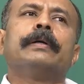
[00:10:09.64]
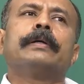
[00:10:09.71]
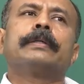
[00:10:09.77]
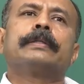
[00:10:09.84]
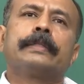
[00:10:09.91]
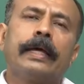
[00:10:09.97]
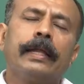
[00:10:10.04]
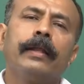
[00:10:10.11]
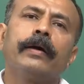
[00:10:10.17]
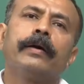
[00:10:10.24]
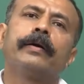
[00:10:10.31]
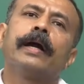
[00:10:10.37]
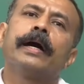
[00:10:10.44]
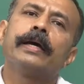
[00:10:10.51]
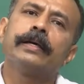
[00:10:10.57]
Cell
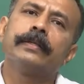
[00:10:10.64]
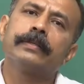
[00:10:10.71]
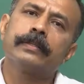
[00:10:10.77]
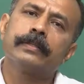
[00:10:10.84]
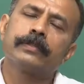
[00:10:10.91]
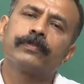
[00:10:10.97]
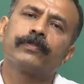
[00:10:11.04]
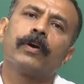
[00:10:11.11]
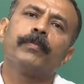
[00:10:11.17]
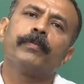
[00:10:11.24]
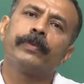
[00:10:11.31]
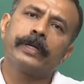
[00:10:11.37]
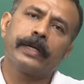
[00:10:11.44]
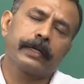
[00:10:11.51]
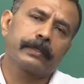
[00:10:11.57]
arises from
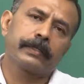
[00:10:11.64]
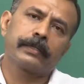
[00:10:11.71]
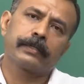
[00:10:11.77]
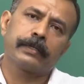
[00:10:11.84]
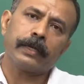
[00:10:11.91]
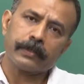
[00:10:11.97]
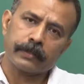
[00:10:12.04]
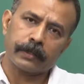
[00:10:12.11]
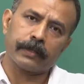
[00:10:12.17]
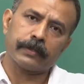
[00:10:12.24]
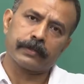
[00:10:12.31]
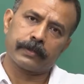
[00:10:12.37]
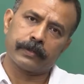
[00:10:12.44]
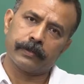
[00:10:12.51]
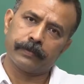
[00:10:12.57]
pre-existing
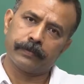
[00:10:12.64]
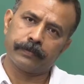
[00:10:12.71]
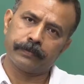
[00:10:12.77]
cells.